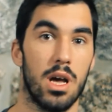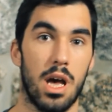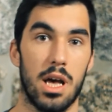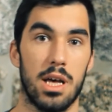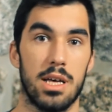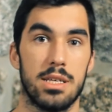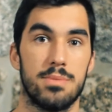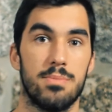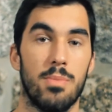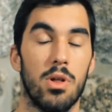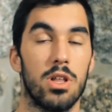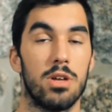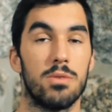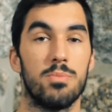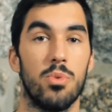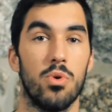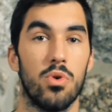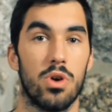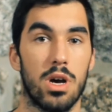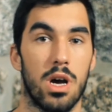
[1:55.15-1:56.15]
a smaller
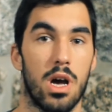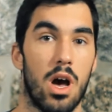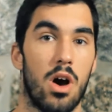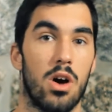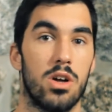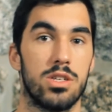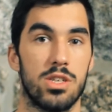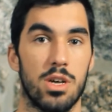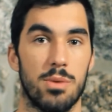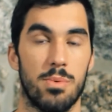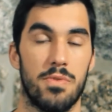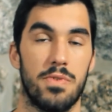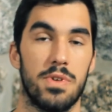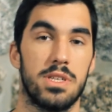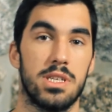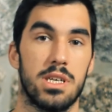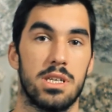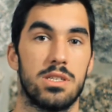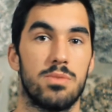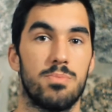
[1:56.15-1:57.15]
book on top of it,
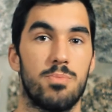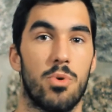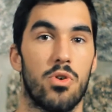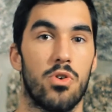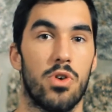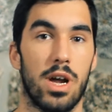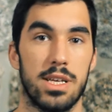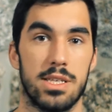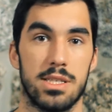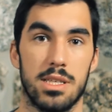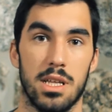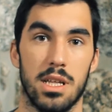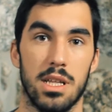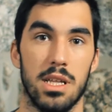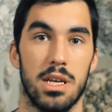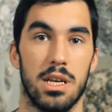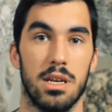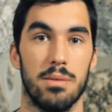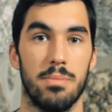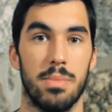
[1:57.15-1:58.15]
just to progress a
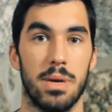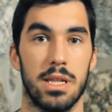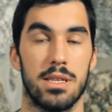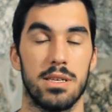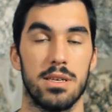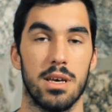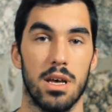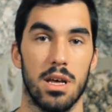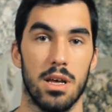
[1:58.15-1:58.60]
little bit